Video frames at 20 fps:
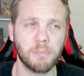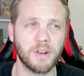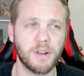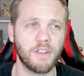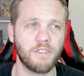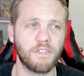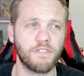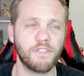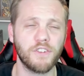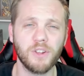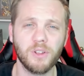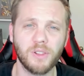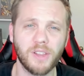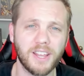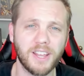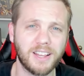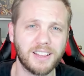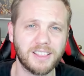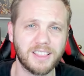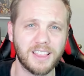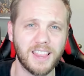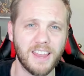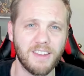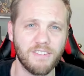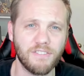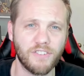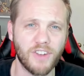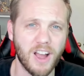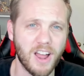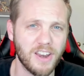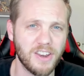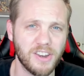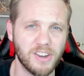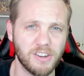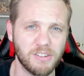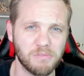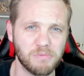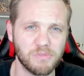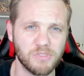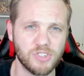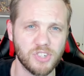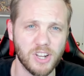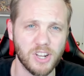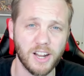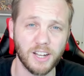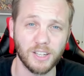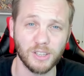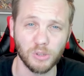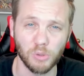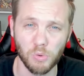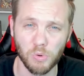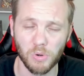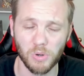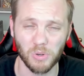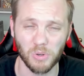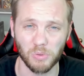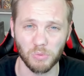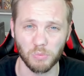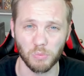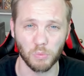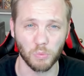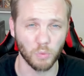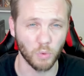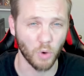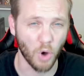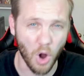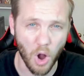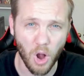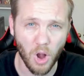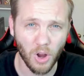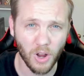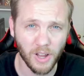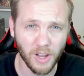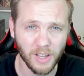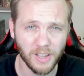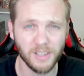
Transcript: but I feel like they've gotten Jedi lore wrong.